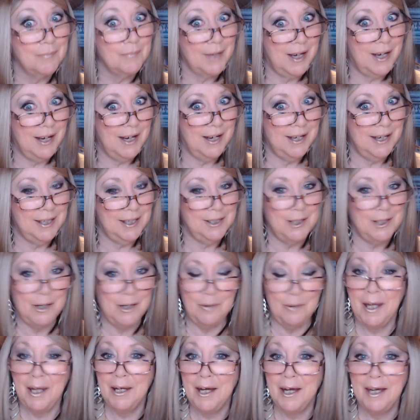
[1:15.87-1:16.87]
I
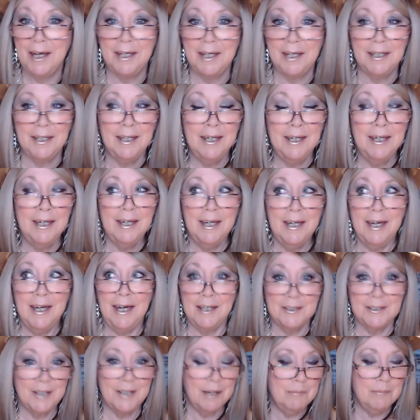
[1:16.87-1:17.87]
know, and I
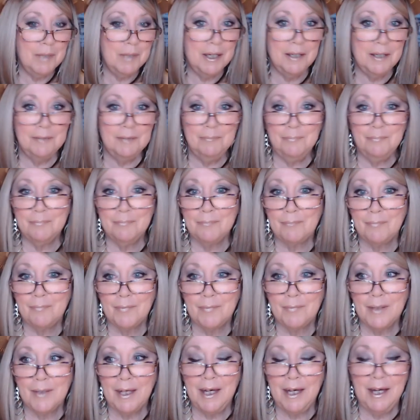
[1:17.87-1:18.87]
had come in
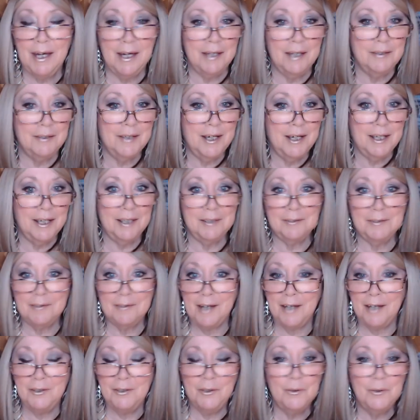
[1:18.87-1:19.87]
and I,
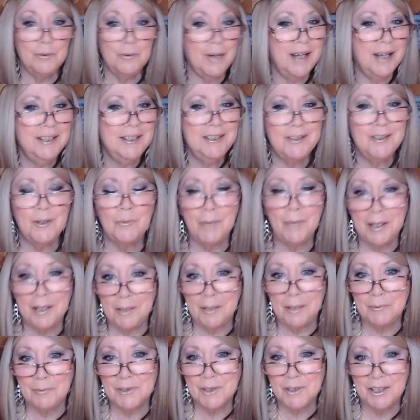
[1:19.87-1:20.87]
I knew, I didn't know what
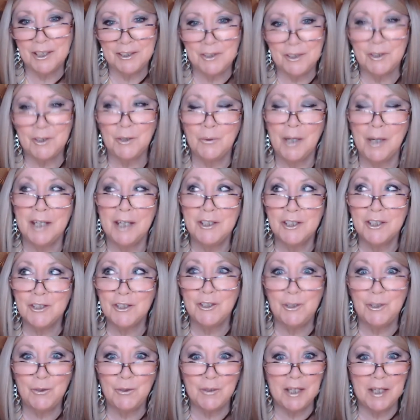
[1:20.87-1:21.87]
I was going to do. I
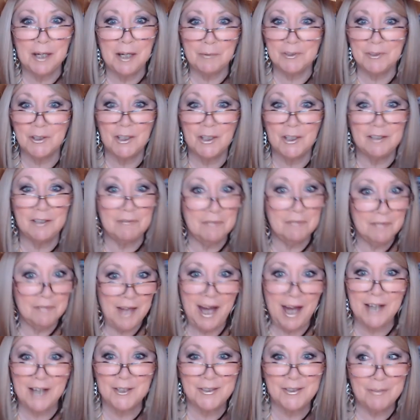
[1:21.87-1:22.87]
just knew that I was going to
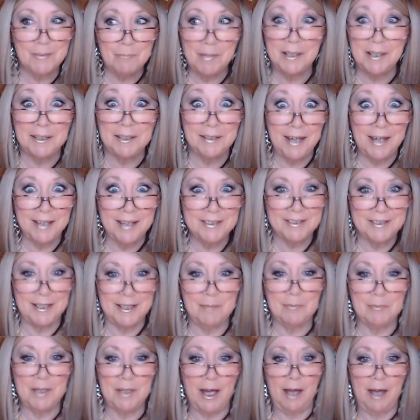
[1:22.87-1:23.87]
flash somebody at
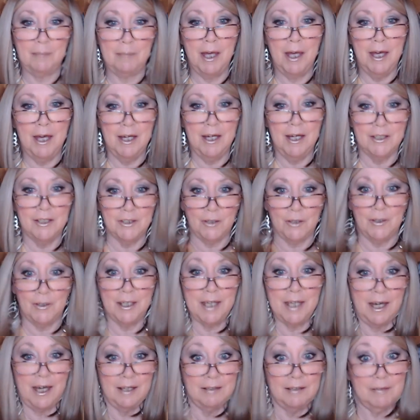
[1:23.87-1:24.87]
some time. So
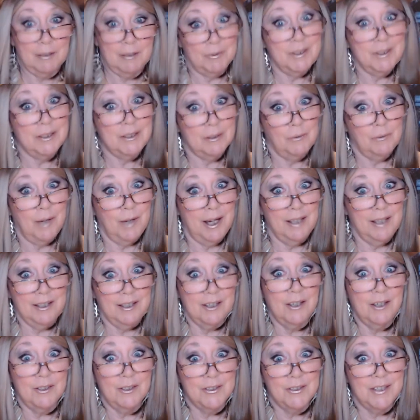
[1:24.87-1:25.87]
again, it was a while
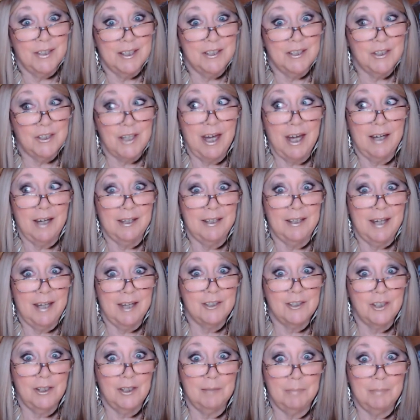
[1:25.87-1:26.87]
ago, so this jacket
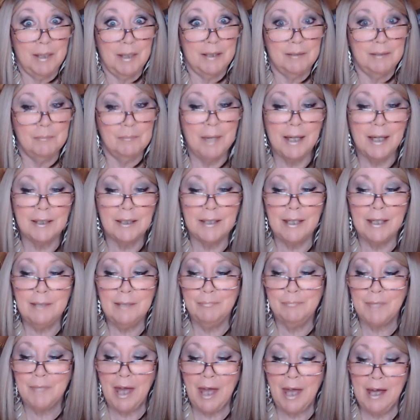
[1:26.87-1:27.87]
actually buttoned back
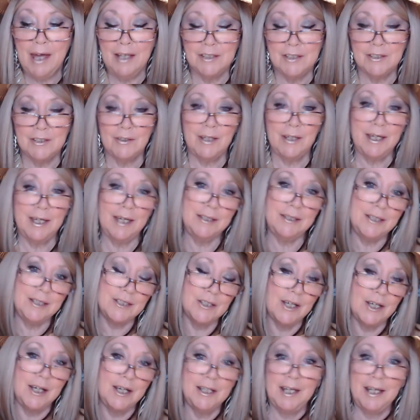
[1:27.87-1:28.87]
then. So I had
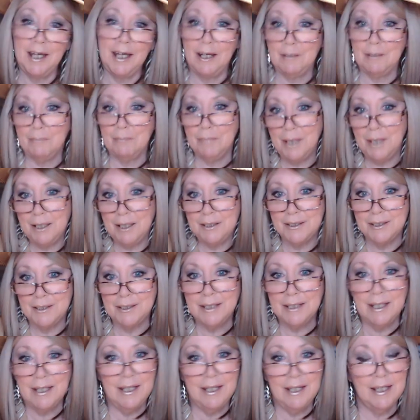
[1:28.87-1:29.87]
this on, I had it
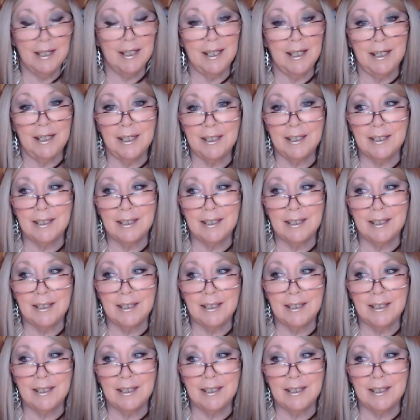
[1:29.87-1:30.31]
buttoned, I,